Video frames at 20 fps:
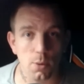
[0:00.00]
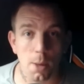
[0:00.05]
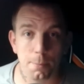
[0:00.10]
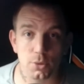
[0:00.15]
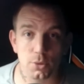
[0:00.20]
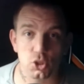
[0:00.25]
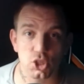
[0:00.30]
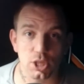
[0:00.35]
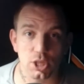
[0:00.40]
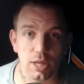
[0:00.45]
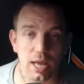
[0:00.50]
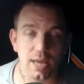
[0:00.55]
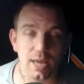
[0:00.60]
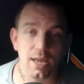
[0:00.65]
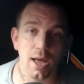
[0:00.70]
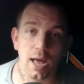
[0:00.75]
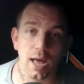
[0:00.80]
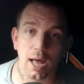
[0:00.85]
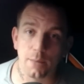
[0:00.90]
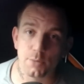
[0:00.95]
But today
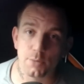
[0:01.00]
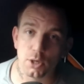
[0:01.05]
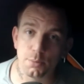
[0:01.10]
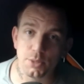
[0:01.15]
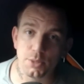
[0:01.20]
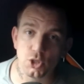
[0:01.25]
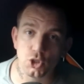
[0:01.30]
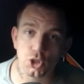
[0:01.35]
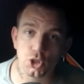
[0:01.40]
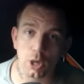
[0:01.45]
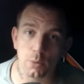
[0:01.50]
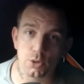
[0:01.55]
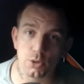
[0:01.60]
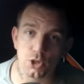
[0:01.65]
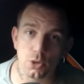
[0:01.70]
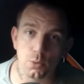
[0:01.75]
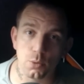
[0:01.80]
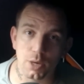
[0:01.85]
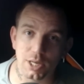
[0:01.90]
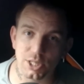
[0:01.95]
I'm going to be showing
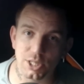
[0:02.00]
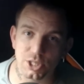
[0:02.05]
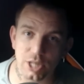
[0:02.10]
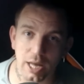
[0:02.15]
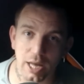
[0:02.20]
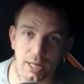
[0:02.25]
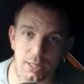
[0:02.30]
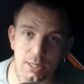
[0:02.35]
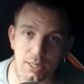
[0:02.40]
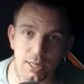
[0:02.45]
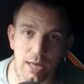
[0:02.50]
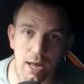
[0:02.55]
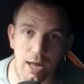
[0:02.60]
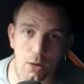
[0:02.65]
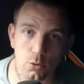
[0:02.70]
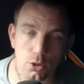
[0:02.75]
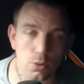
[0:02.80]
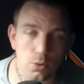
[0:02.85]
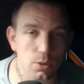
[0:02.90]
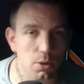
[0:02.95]
you exactly how
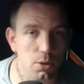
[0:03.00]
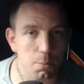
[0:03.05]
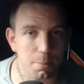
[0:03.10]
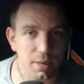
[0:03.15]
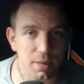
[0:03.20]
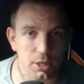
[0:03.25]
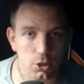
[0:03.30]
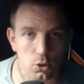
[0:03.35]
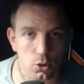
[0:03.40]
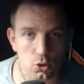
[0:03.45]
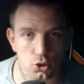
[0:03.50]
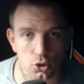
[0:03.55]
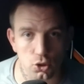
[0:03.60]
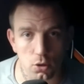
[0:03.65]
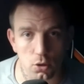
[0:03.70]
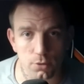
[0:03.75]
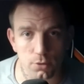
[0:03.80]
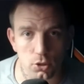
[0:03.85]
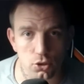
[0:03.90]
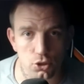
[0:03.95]
you can make your
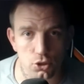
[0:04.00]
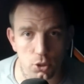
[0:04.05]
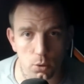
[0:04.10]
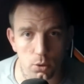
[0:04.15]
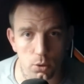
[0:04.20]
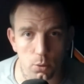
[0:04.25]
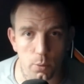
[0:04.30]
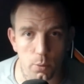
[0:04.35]
SCUF controller